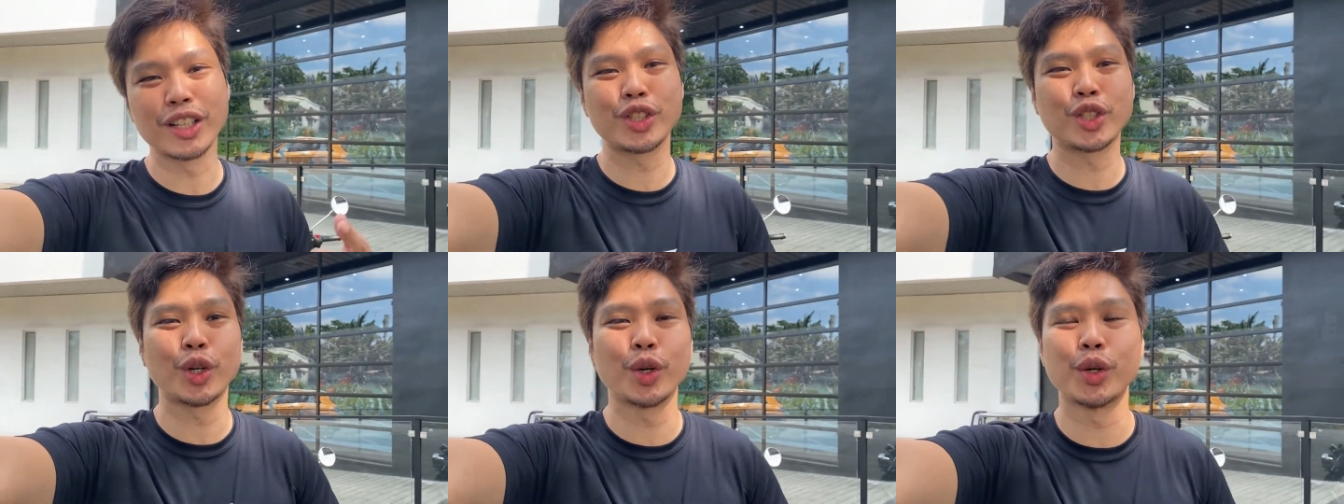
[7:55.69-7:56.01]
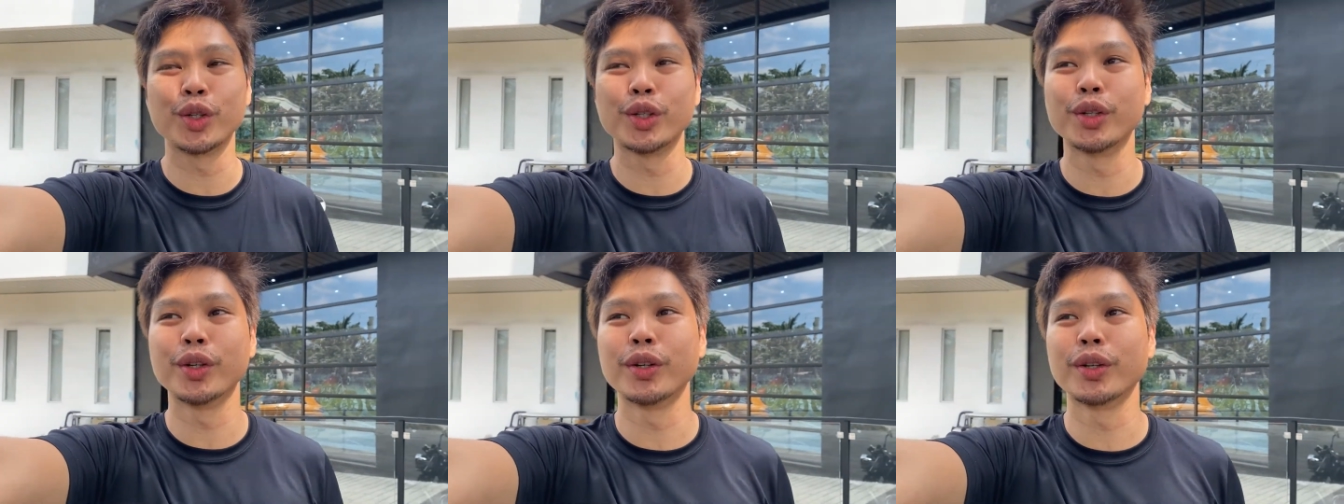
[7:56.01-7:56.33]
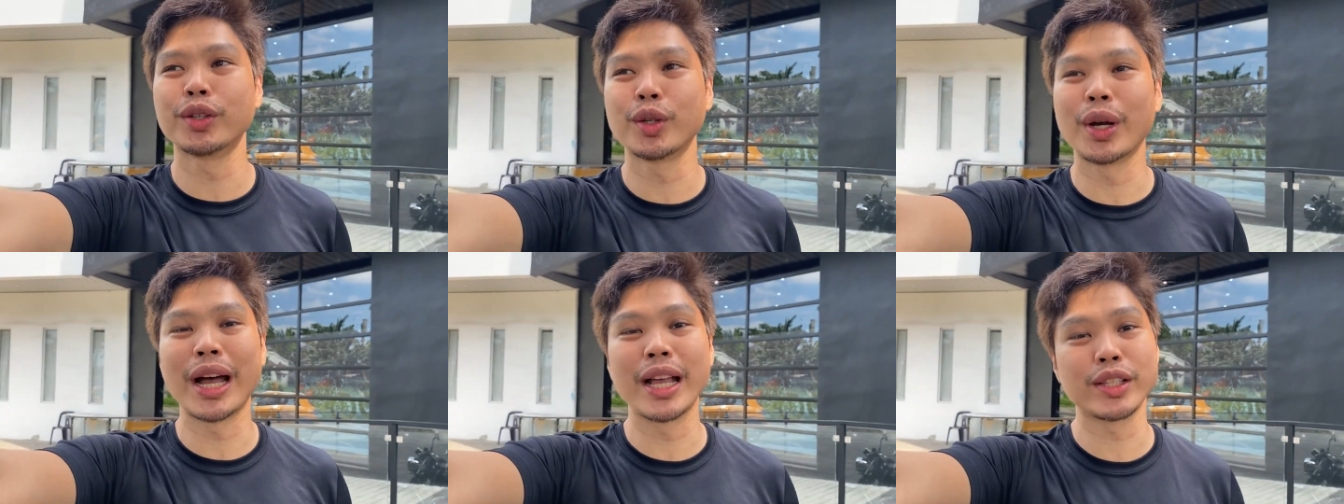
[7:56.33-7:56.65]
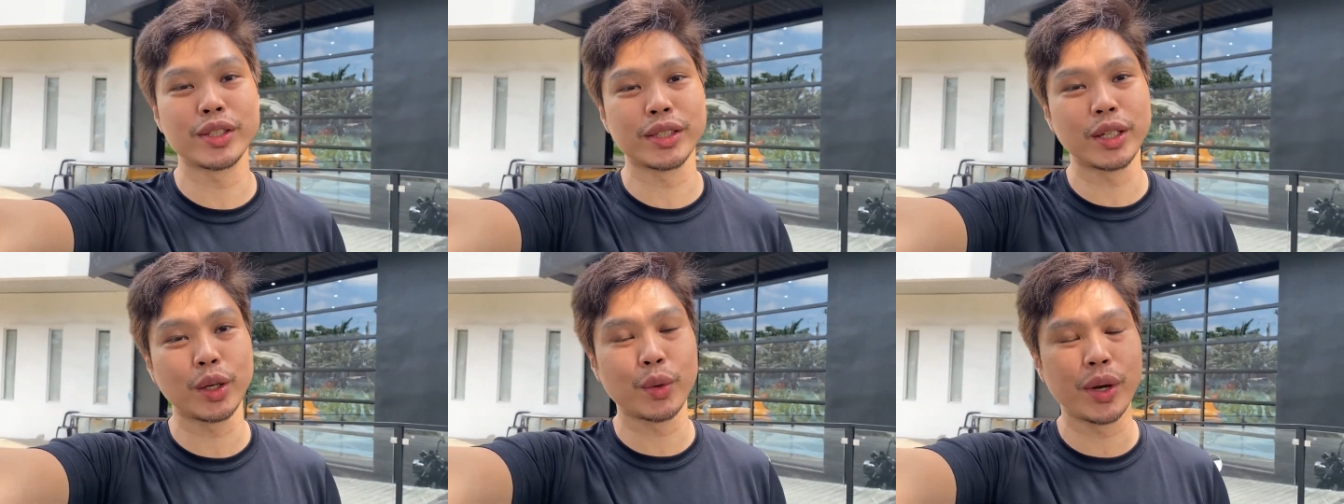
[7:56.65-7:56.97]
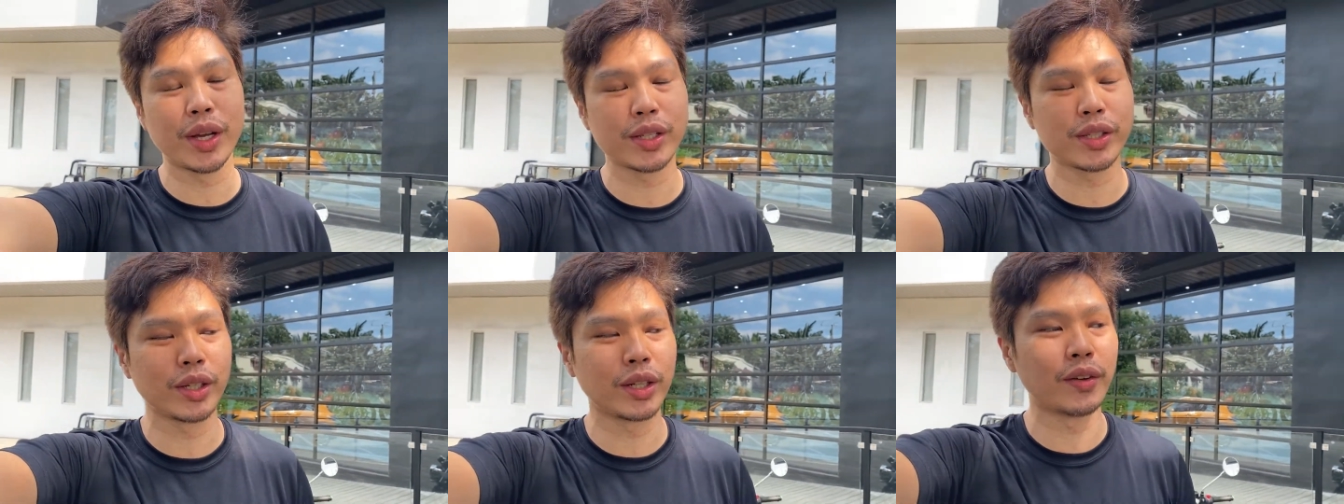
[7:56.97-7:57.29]
show you to answer the
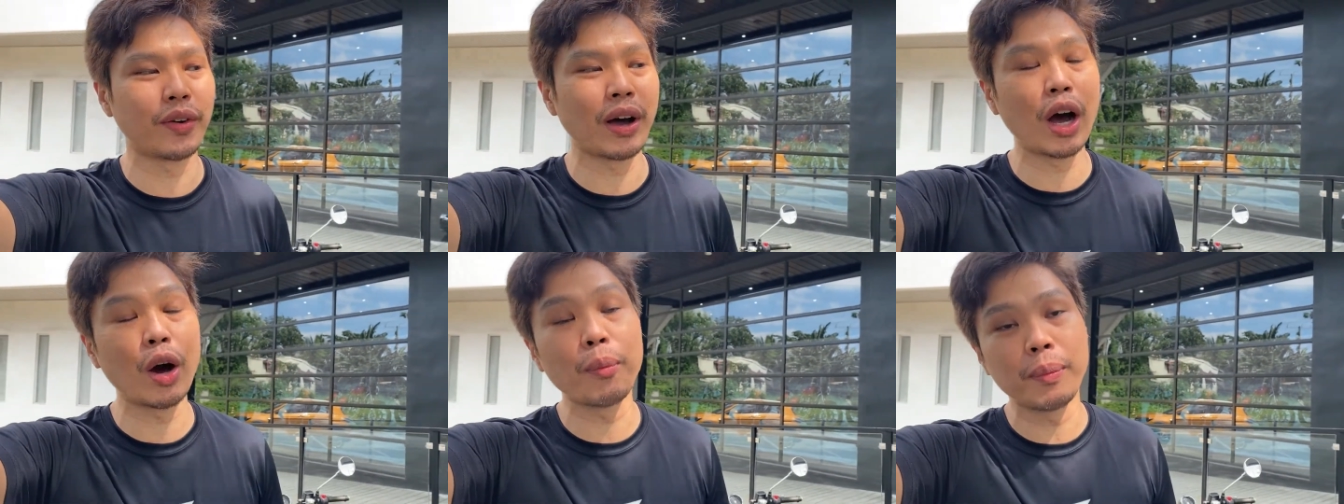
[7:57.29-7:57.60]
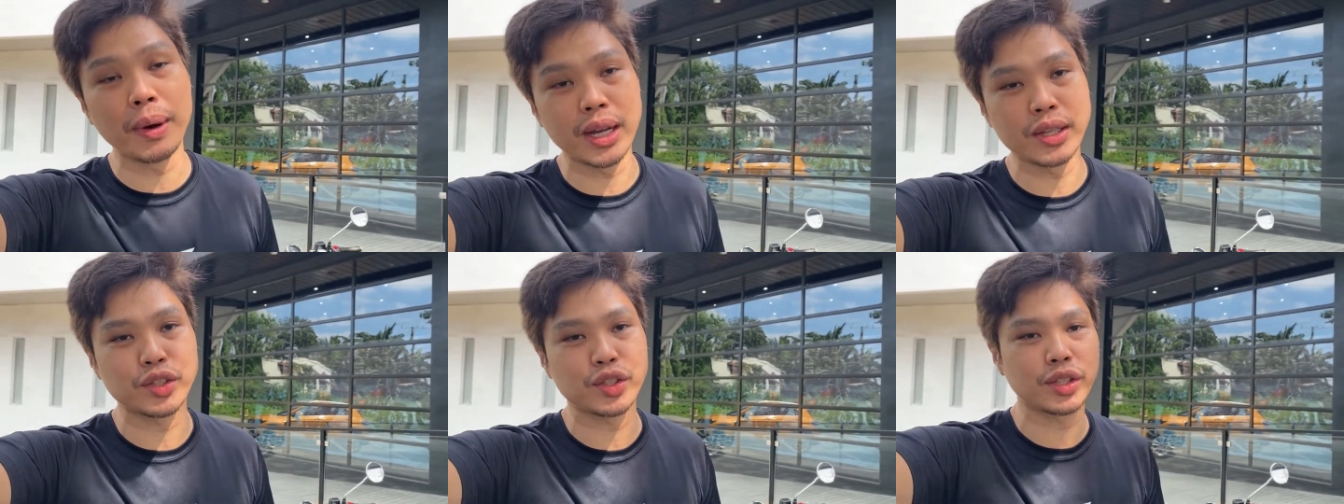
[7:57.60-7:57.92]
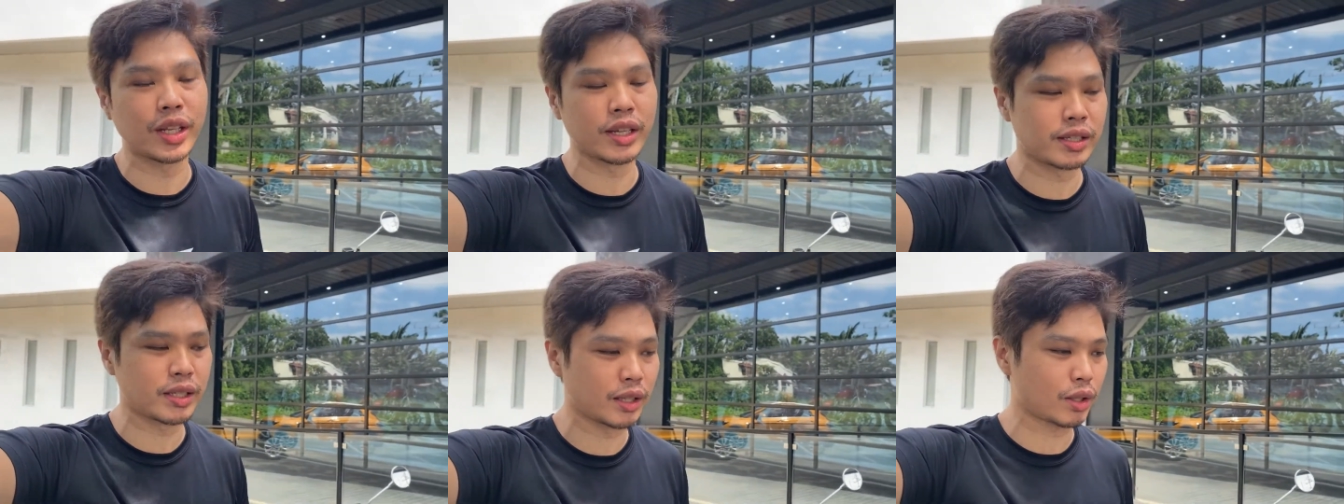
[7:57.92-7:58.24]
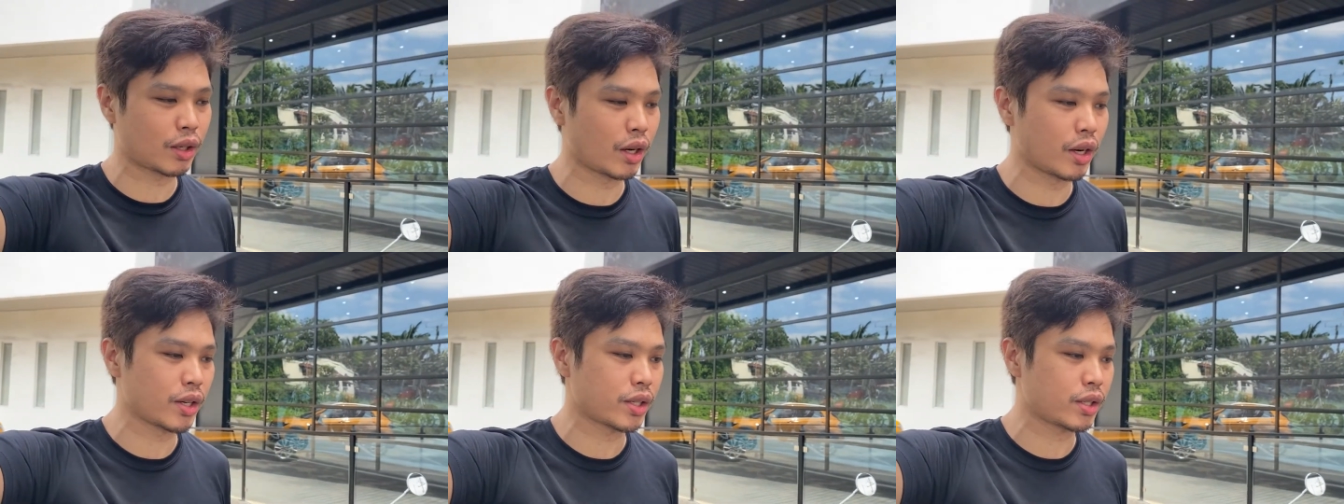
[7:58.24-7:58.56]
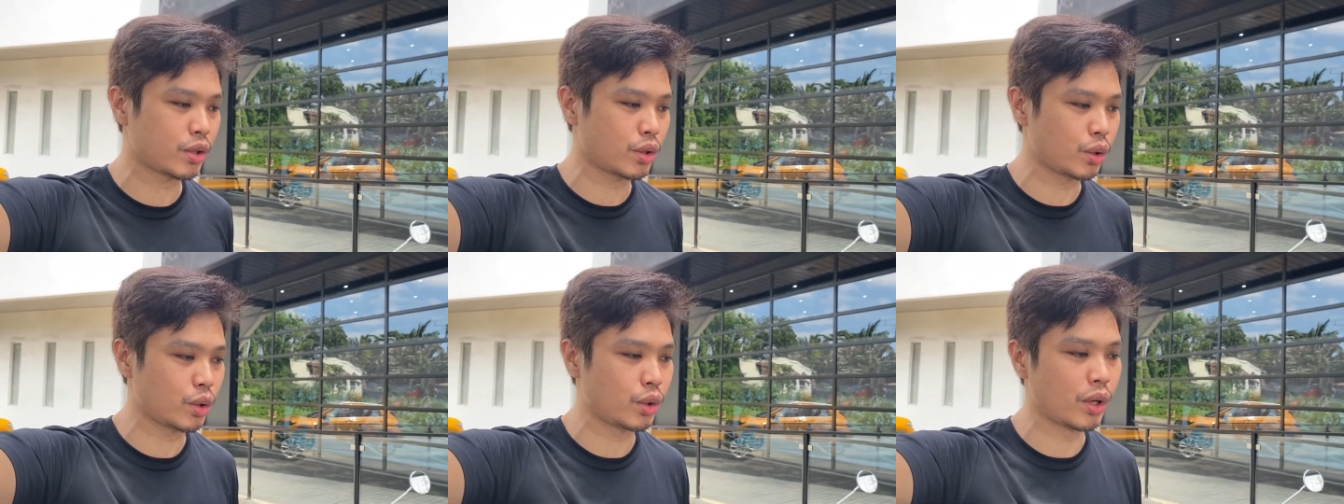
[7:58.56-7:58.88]
question of how much does it
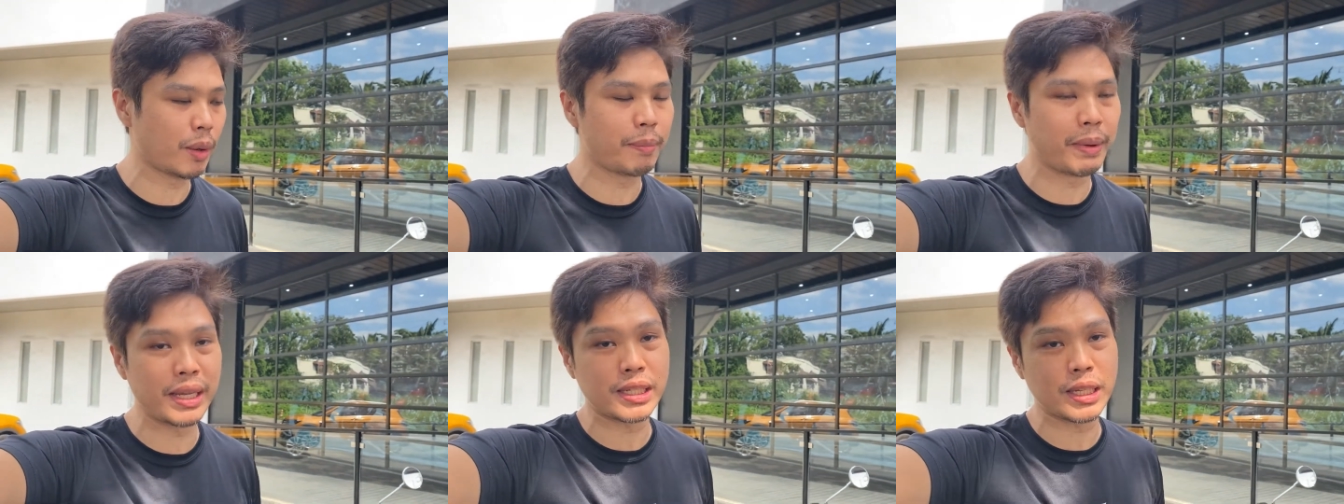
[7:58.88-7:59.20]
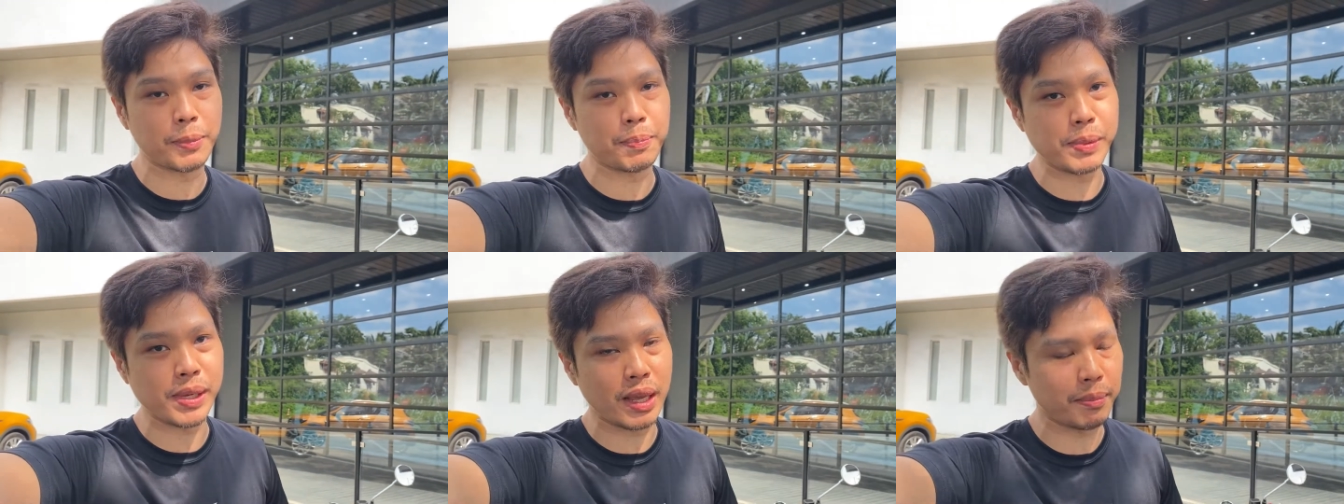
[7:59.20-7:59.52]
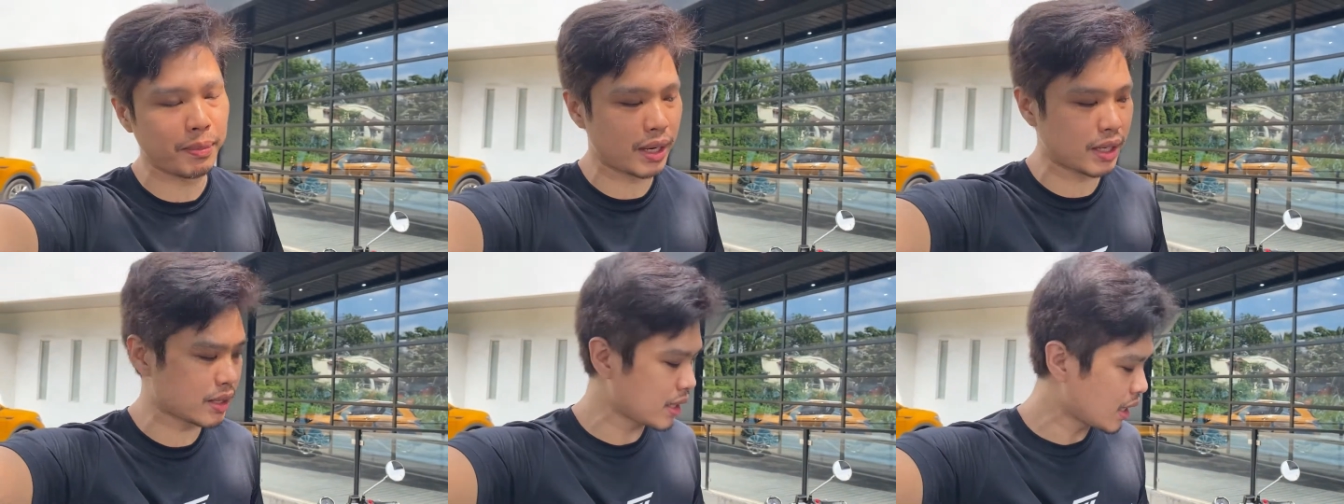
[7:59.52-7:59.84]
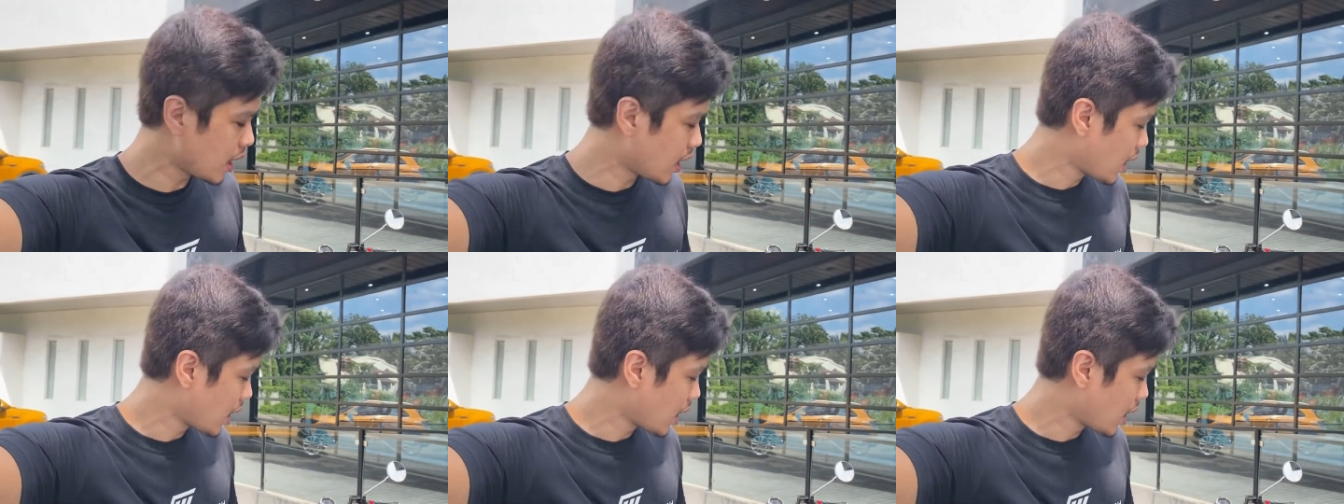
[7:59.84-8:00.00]
cost to do a basic PMS.